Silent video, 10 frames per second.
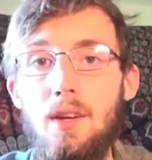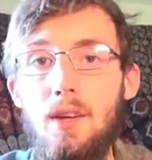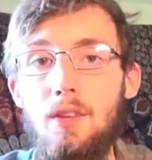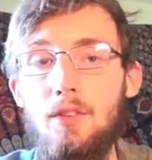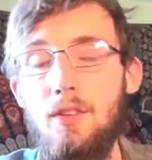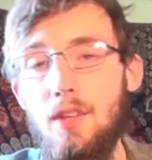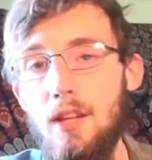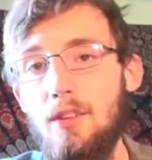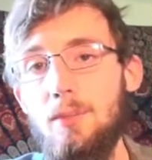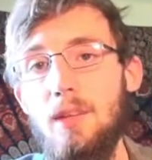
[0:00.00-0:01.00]
is to
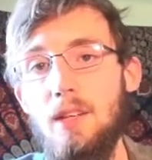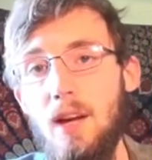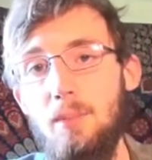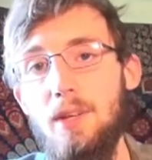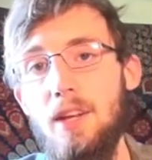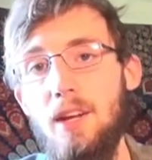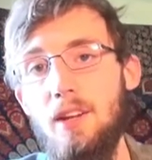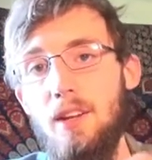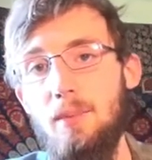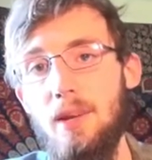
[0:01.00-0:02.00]
take something
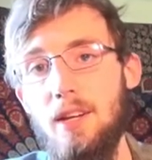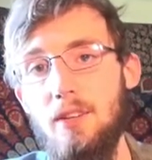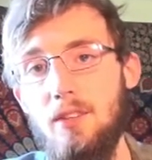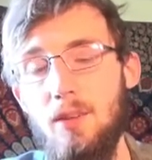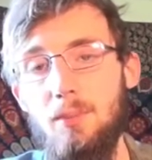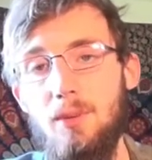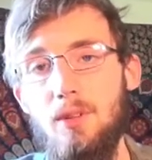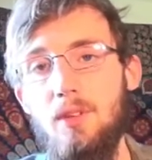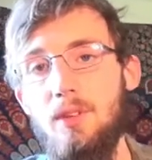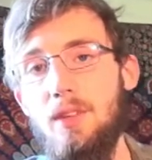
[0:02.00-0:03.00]
complicated and make it
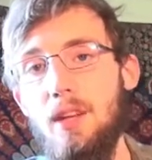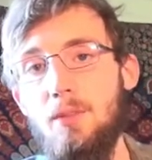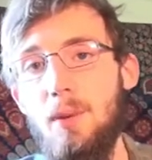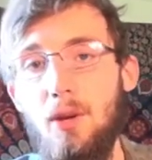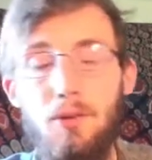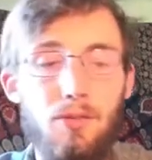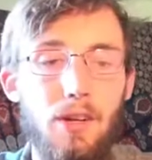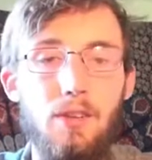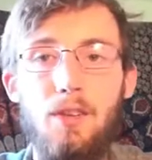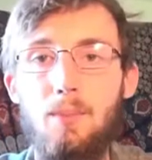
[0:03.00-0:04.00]
simple. That's
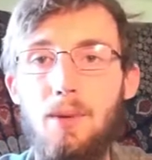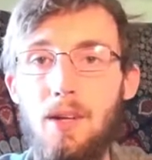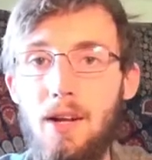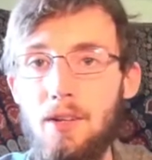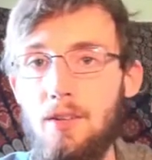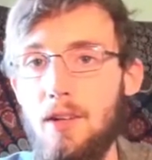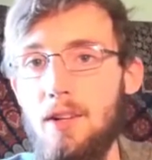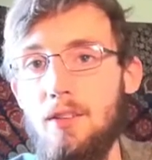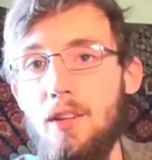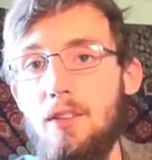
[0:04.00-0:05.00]
paraphrasing, but
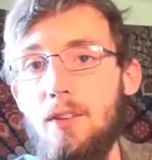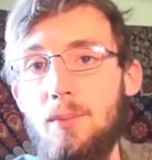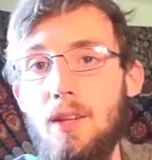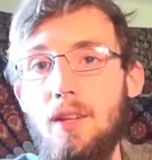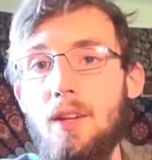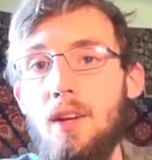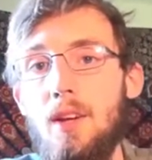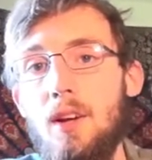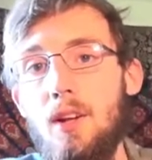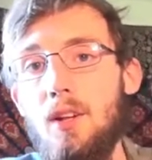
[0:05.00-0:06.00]
Einstein said something
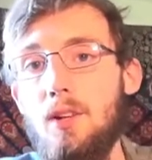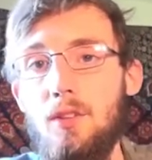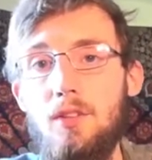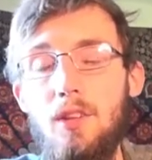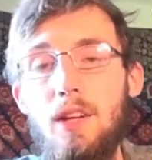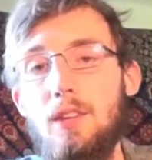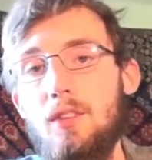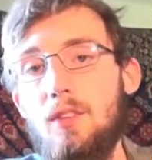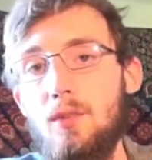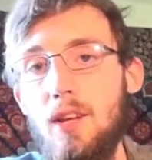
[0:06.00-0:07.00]
along those
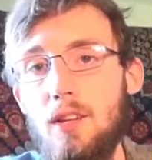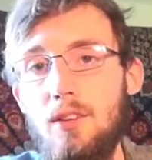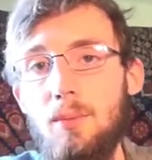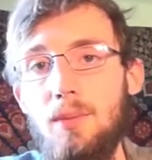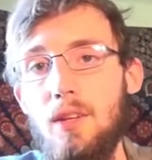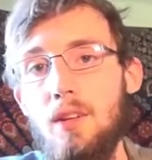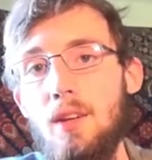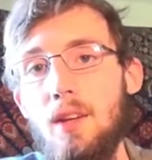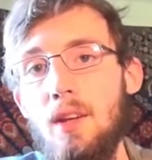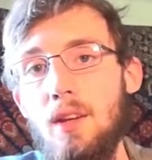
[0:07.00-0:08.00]
lines. To take
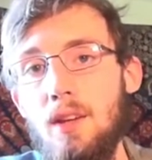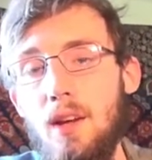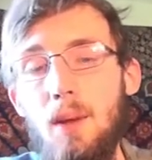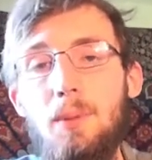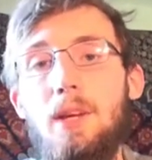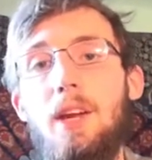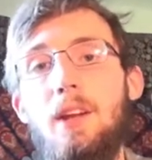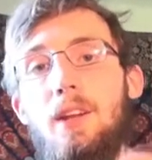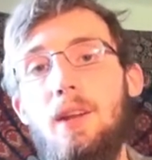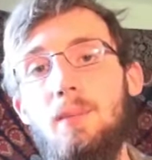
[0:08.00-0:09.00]
something
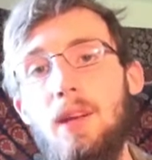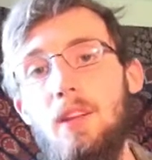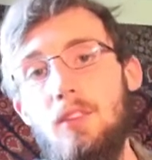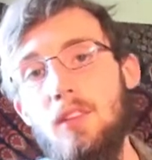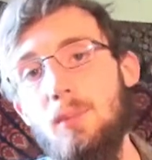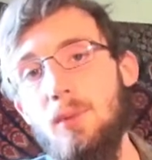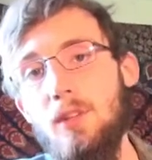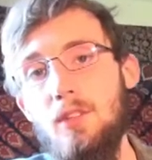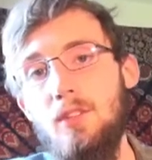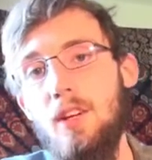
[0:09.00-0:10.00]
complicated and make it
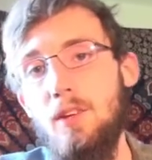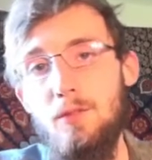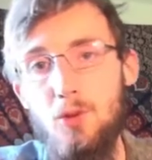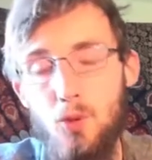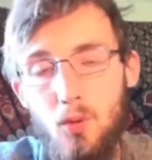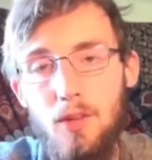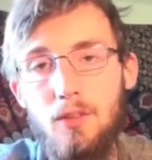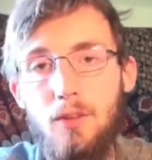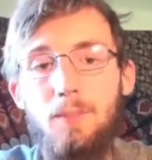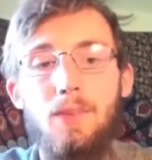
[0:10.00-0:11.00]
simple is a sign of true
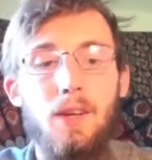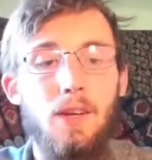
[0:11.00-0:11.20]
wisdom.